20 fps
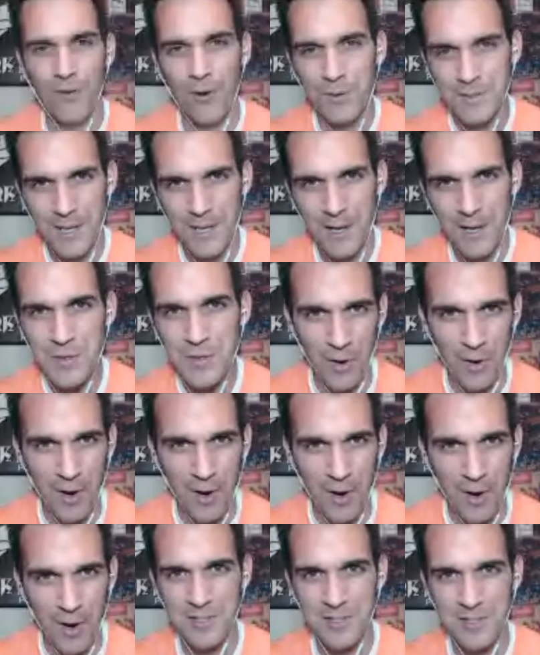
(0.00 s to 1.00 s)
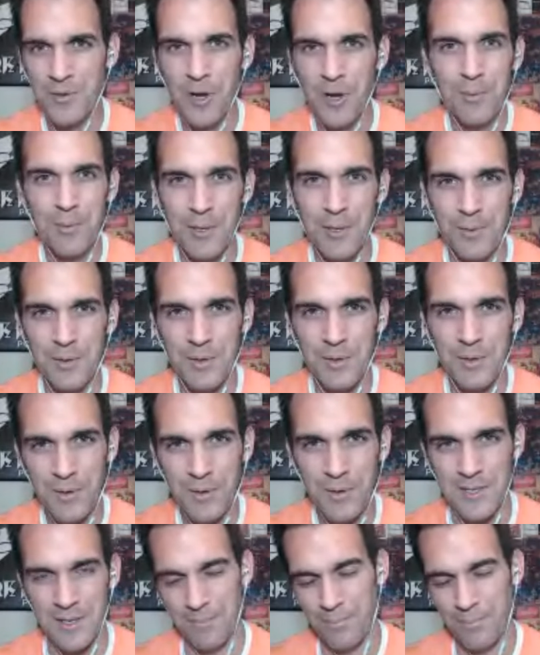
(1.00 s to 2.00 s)
hotels were awesome, nobody would
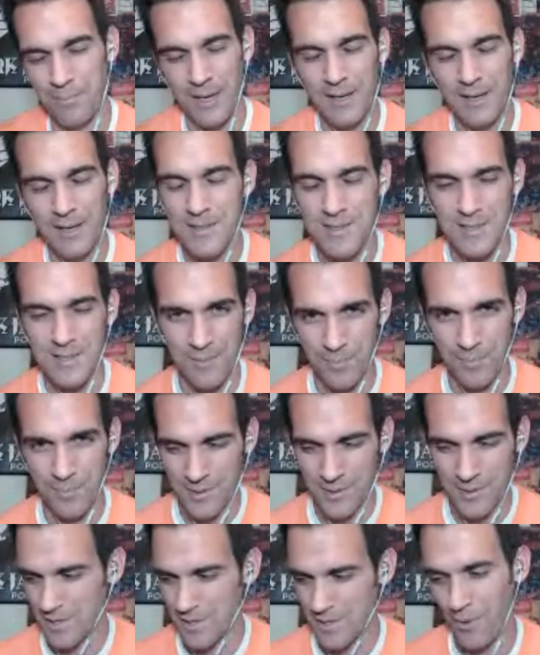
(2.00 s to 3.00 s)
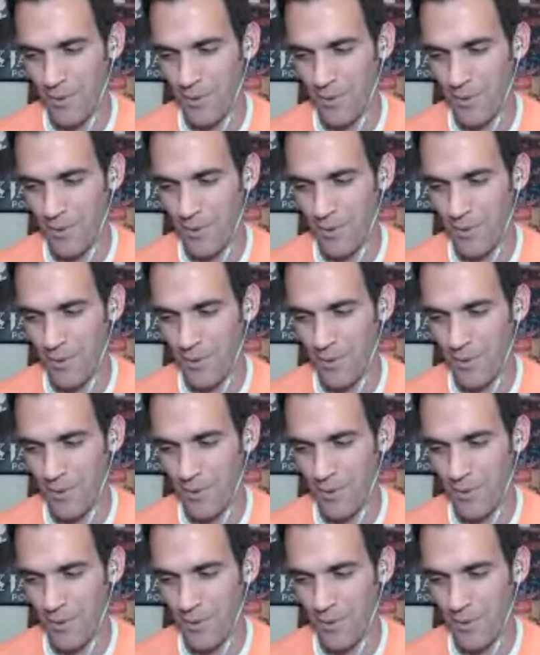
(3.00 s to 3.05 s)
use it. Plain and simple. It's the